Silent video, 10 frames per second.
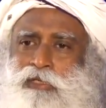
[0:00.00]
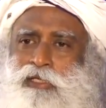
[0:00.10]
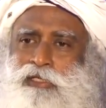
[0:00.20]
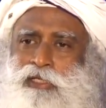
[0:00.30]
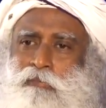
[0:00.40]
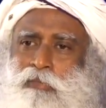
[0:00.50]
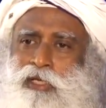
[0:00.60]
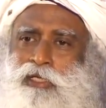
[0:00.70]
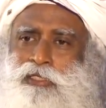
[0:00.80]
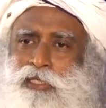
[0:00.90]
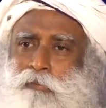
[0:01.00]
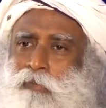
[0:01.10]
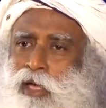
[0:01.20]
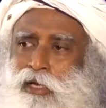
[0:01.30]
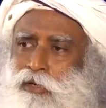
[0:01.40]
whether somebody is a
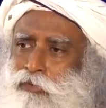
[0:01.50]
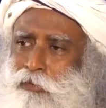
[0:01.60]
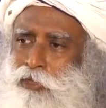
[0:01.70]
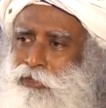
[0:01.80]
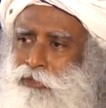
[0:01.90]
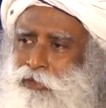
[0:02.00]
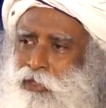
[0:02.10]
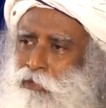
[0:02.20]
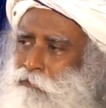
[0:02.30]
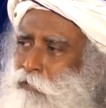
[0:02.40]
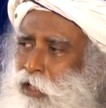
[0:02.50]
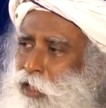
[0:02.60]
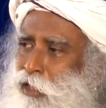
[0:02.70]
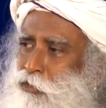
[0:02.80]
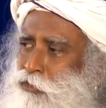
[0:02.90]
man or a woman? Why
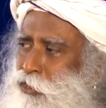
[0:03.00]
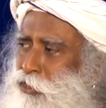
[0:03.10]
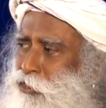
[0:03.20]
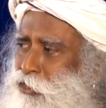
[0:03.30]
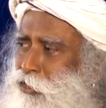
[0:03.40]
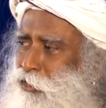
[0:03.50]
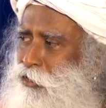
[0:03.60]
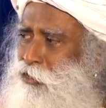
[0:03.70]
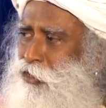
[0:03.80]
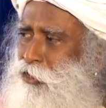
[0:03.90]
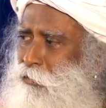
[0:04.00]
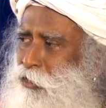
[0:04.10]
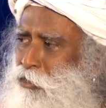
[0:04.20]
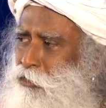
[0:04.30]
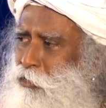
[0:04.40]
can't you just treat it, treat them
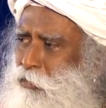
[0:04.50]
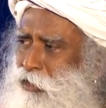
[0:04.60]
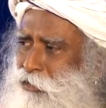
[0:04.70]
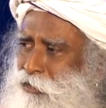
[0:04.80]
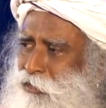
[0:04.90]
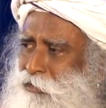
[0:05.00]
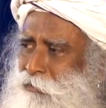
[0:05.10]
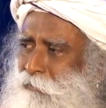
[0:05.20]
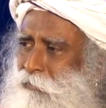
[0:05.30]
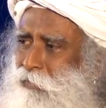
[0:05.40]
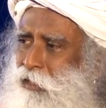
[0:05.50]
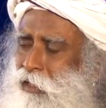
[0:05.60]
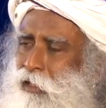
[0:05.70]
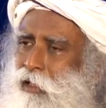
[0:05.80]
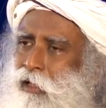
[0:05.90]
as human beings?
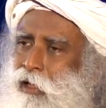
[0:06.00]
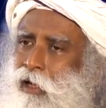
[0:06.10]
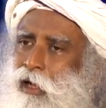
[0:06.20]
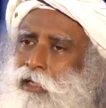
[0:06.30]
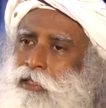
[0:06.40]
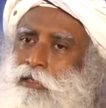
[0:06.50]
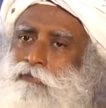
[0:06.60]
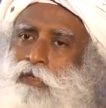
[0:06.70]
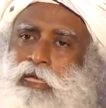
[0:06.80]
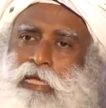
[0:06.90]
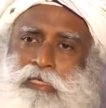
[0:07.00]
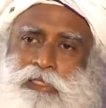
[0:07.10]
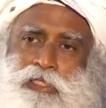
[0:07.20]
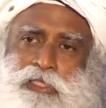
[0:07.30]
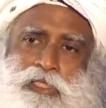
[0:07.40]
I think we are
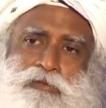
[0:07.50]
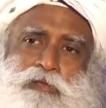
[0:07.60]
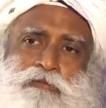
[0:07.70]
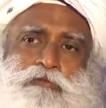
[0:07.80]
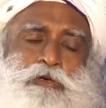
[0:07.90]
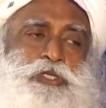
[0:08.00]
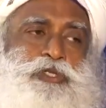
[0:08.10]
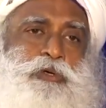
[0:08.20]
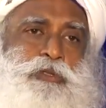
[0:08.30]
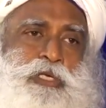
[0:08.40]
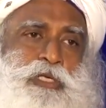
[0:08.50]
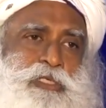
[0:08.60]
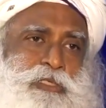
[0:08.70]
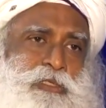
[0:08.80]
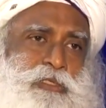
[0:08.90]
excessively focused on
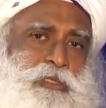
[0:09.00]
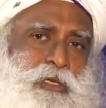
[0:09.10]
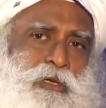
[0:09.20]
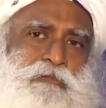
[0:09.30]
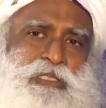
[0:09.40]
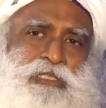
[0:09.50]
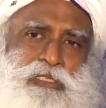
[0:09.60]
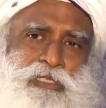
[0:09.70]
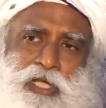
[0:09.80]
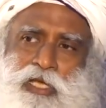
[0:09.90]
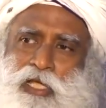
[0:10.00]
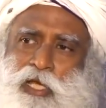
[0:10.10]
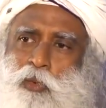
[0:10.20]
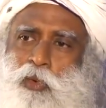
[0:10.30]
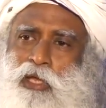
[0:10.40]
this, which is
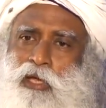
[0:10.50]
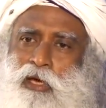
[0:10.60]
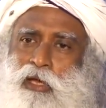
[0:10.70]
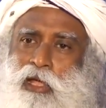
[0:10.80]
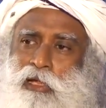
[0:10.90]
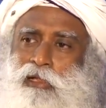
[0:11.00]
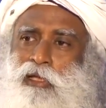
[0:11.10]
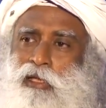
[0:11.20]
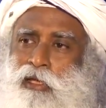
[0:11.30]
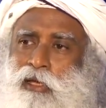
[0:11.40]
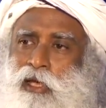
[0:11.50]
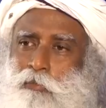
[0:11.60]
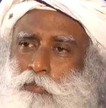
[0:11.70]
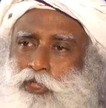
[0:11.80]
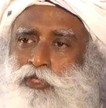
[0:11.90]
creating a very unhealthy
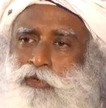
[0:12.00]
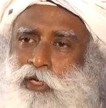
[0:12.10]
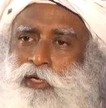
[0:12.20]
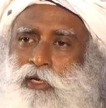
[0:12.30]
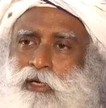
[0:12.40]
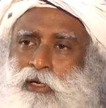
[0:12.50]
atmosphere.